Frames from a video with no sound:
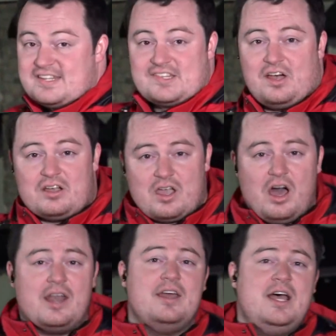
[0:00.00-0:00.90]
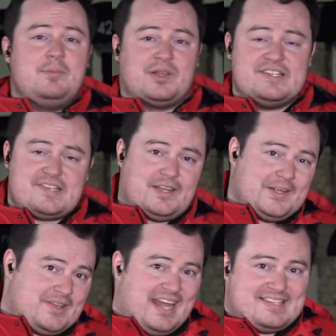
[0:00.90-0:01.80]
is all gone. Police
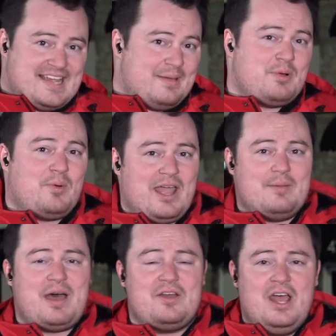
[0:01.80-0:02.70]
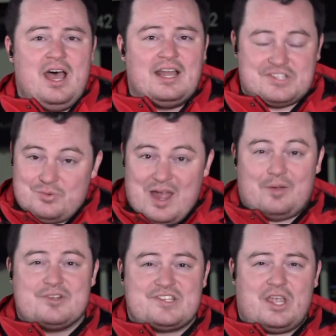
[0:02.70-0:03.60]
cleared that tape away about uh, two
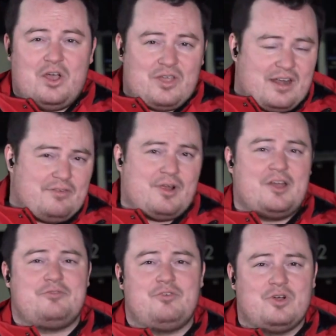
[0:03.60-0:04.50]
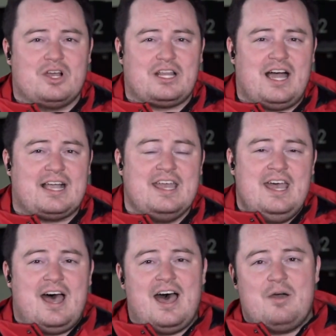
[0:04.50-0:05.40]
hours ago, kind of around four o'clock.
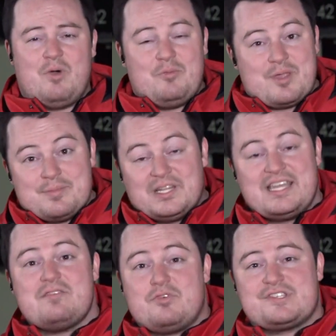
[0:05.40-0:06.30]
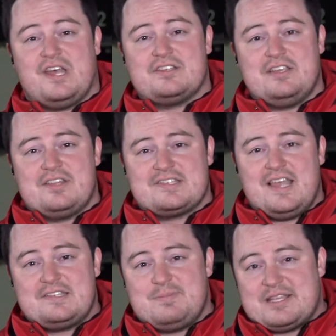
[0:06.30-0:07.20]
Uh, what we believe was also the
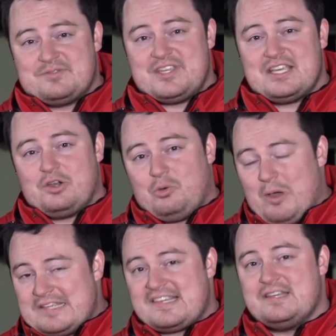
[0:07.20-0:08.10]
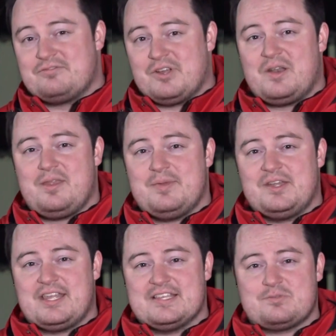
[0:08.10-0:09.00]
suspect's vehicle was in front of the
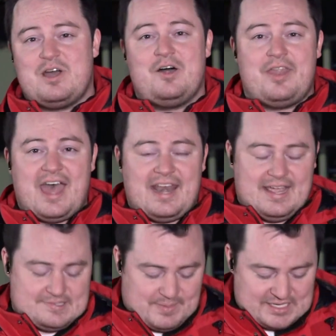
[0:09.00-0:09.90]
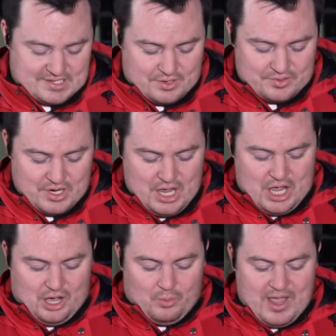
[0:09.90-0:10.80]
building as well. That has been towed
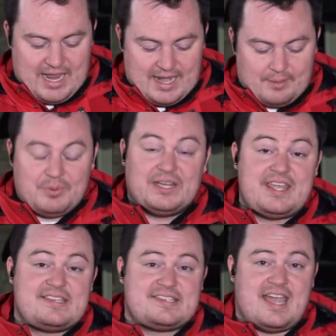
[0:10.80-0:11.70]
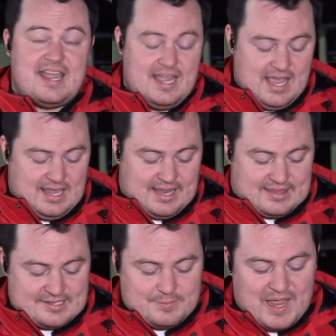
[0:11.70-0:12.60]
away. Now, police say that
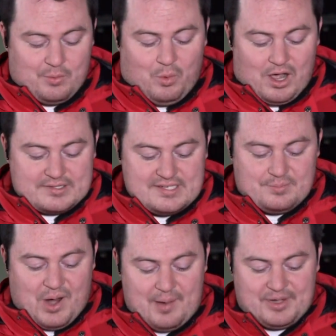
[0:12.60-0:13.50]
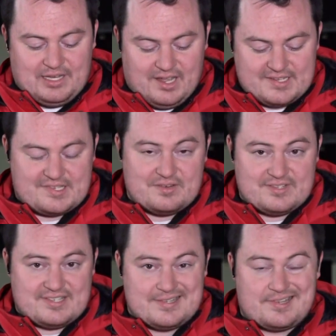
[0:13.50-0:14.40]
this man walked into Property Law
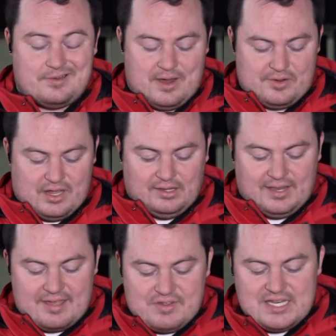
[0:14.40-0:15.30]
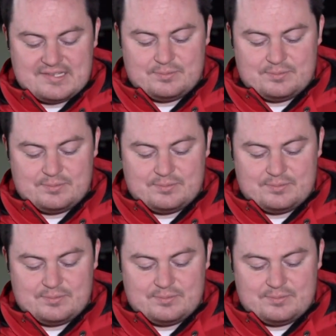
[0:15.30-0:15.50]
Services around 11 this